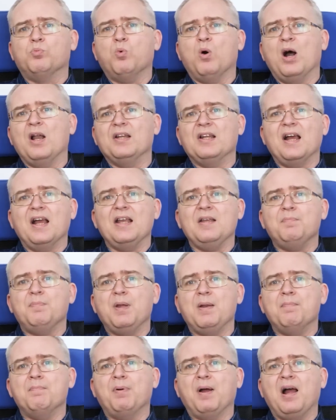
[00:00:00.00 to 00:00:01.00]
one eight
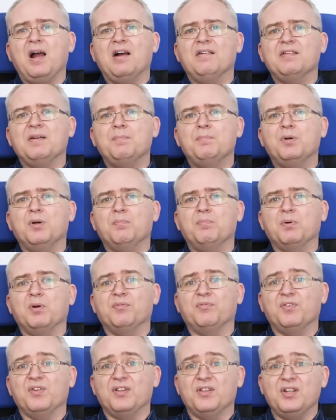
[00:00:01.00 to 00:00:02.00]
pin power input,
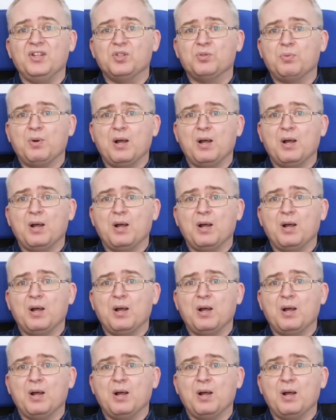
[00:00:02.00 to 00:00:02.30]
but for this